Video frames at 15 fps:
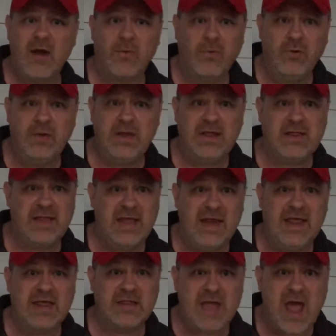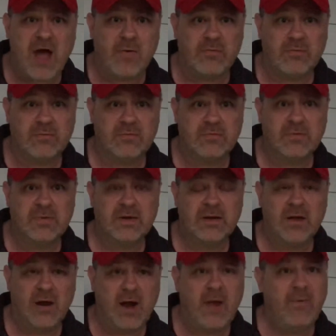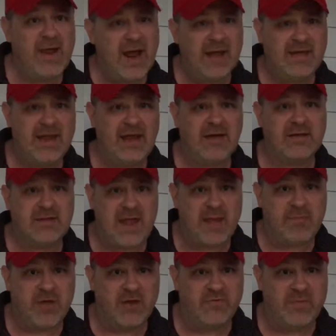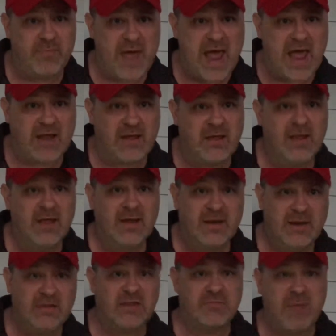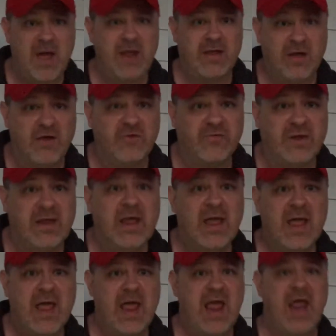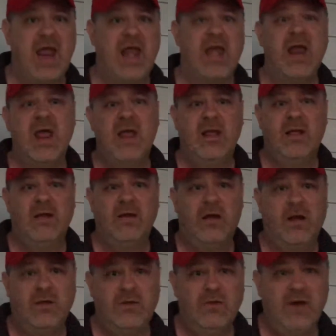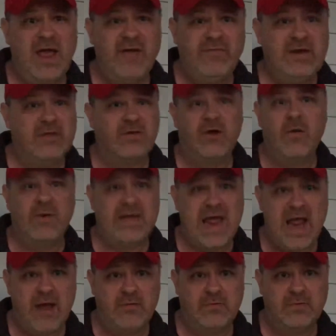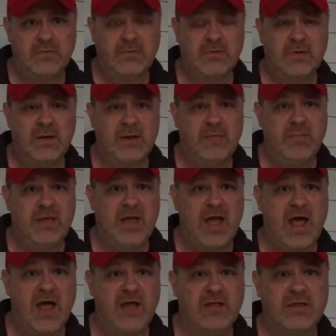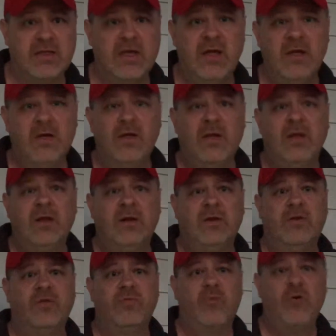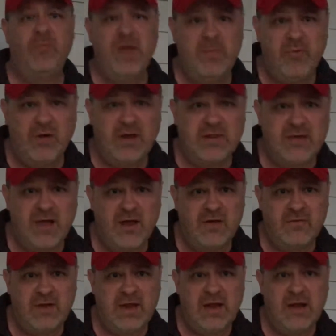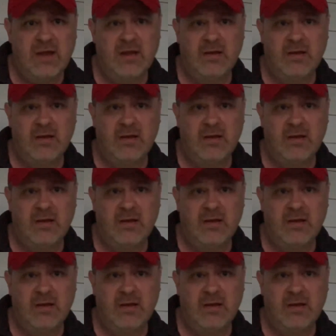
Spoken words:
root these idiots out. All right, we gotta take this damn country back. This is my country, and you lefties are going down because there's more people in this country,